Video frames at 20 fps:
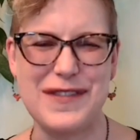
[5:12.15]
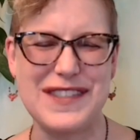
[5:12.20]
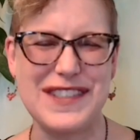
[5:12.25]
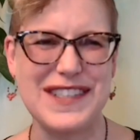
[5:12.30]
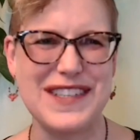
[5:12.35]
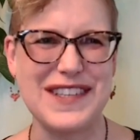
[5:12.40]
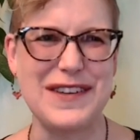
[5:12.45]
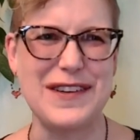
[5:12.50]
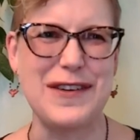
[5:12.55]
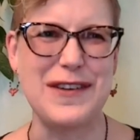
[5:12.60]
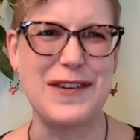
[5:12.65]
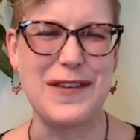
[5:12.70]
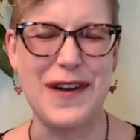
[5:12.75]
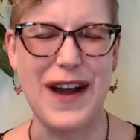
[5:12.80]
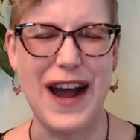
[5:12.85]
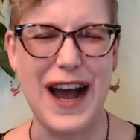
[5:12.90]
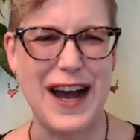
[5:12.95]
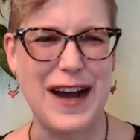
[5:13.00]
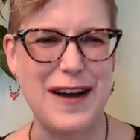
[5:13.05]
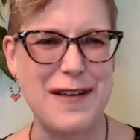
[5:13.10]
to
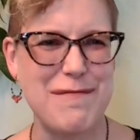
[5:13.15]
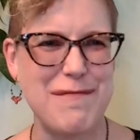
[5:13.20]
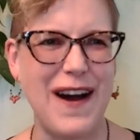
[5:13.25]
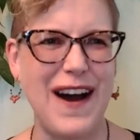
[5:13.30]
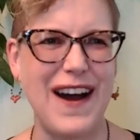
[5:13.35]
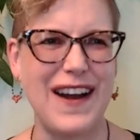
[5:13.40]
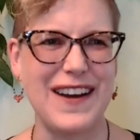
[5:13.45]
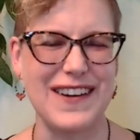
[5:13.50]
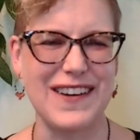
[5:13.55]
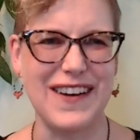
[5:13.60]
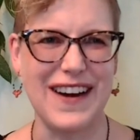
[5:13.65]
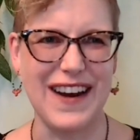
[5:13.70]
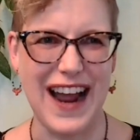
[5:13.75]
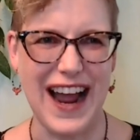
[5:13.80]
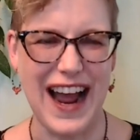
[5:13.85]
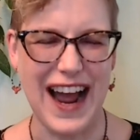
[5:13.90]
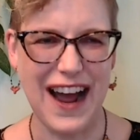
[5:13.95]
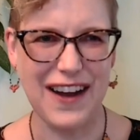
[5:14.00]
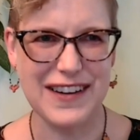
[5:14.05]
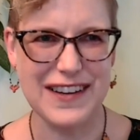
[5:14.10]
ponder
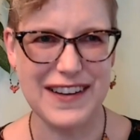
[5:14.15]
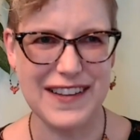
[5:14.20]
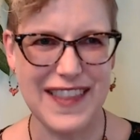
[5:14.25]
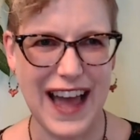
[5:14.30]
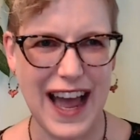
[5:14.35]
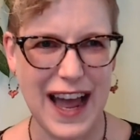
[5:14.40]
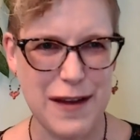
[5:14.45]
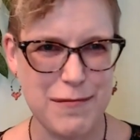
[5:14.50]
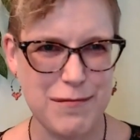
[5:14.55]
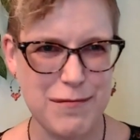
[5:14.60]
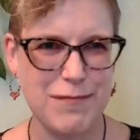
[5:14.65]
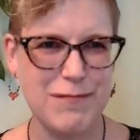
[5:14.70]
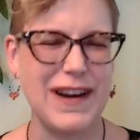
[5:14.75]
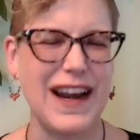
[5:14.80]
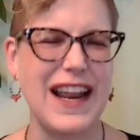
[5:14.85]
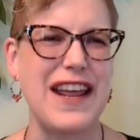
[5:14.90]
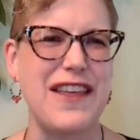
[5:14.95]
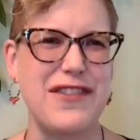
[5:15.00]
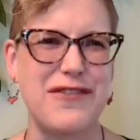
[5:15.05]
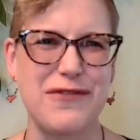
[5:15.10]
how did that
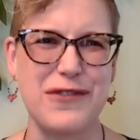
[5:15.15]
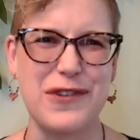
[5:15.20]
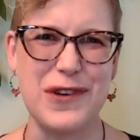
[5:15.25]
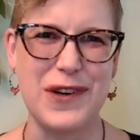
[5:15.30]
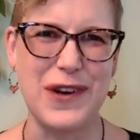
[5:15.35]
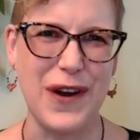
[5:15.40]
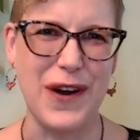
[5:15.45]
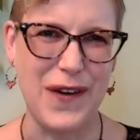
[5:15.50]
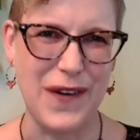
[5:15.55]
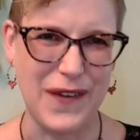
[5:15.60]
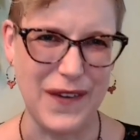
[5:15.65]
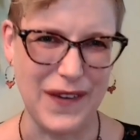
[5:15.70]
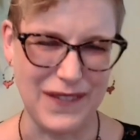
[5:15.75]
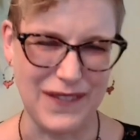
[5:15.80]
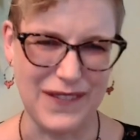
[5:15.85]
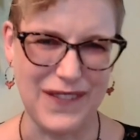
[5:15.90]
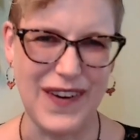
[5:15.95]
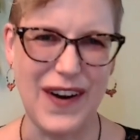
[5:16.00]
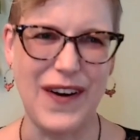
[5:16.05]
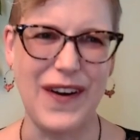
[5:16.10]
play through go,
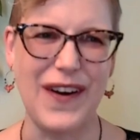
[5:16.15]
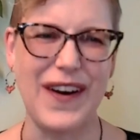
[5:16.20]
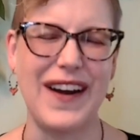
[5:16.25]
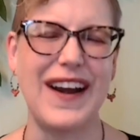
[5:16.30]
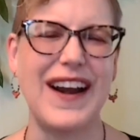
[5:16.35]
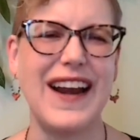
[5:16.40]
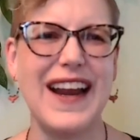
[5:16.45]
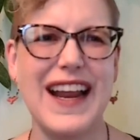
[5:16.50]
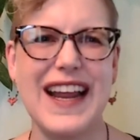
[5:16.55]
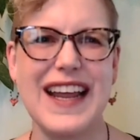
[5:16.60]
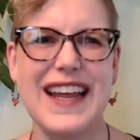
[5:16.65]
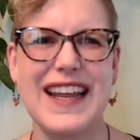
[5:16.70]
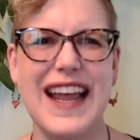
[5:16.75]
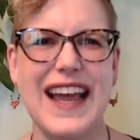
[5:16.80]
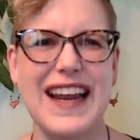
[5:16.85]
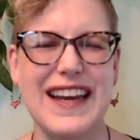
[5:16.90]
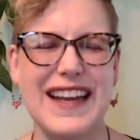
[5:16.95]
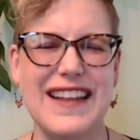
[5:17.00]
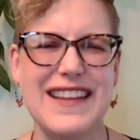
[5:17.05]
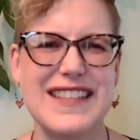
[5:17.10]
or
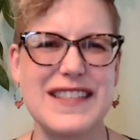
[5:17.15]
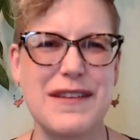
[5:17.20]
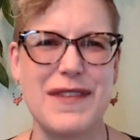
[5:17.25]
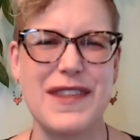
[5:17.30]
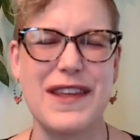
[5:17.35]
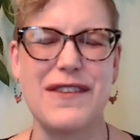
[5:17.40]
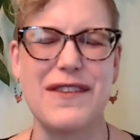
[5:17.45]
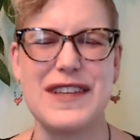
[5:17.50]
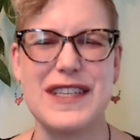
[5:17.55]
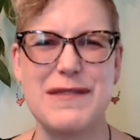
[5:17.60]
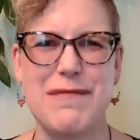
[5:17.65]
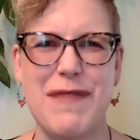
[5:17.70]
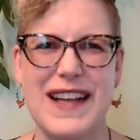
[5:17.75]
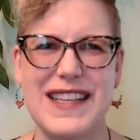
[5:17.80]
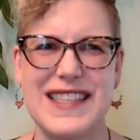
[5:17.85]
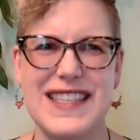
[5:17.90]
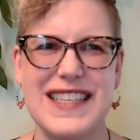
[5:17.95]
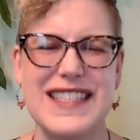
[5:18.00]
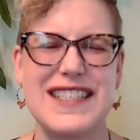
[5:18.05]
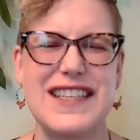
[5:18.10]
getting some of their
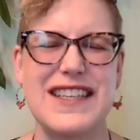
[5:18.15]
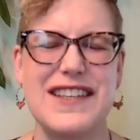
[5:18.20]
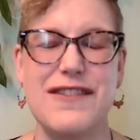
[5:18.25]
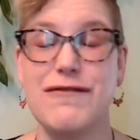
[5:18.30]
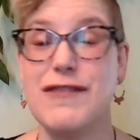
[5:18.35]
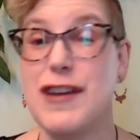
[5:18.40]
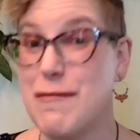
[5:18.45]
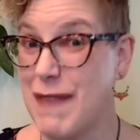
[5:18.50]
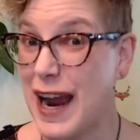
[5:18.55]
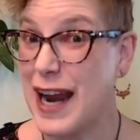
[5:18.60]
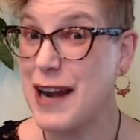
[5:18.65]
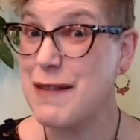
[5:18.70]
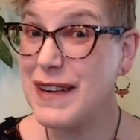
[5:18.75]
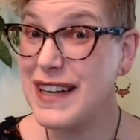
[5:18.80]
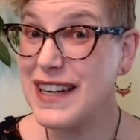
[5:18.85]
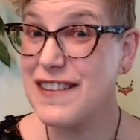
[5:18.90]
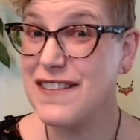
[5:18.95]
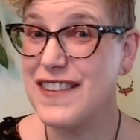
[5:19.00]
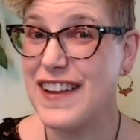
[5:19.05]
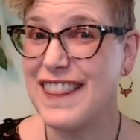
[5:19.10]
responses to remind me
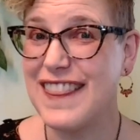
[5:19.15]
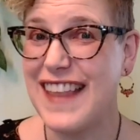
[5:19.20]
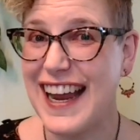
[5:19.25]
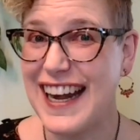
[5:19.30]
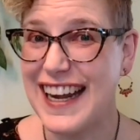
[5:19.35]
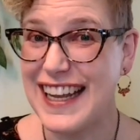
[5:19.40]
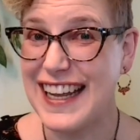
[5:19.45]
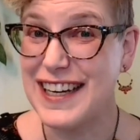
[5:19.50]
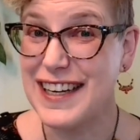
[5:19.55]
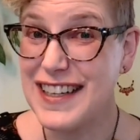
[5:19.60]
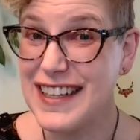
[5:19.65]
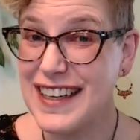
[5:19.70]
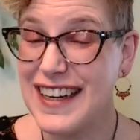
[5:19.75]
to fit that in.